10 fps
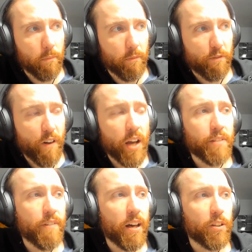
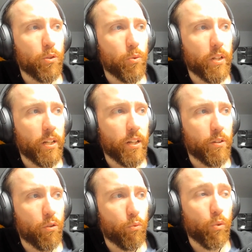find value
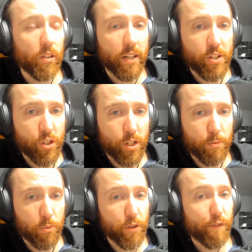in
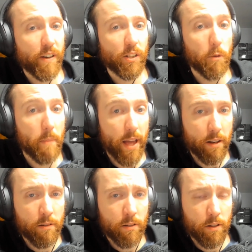relationships with your fellow
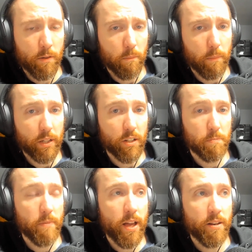man, because
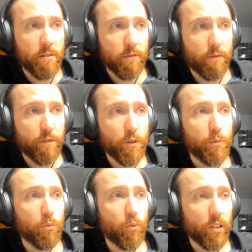men
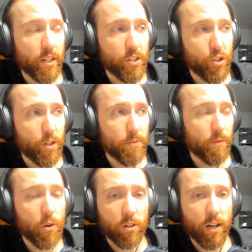view relationships
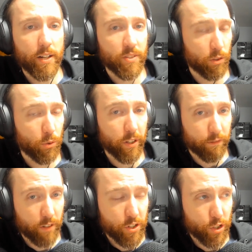of all kinds, including
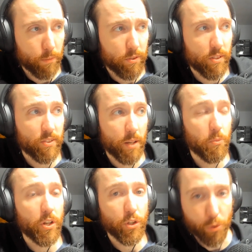friendships, the same
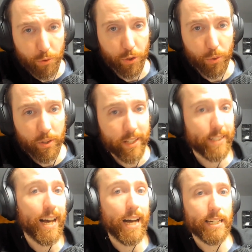way you do in
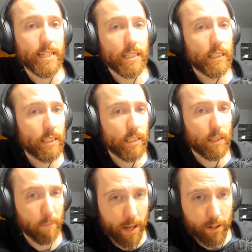an
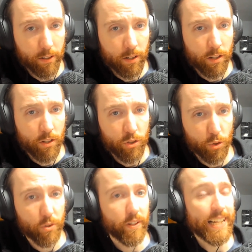idealistic manner.
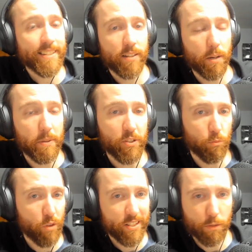So there is going to be
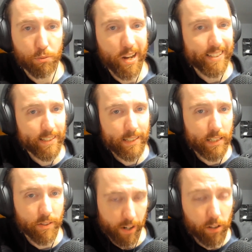some
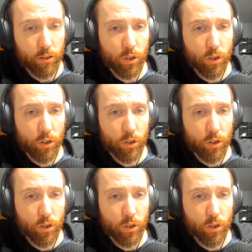reciprocity there.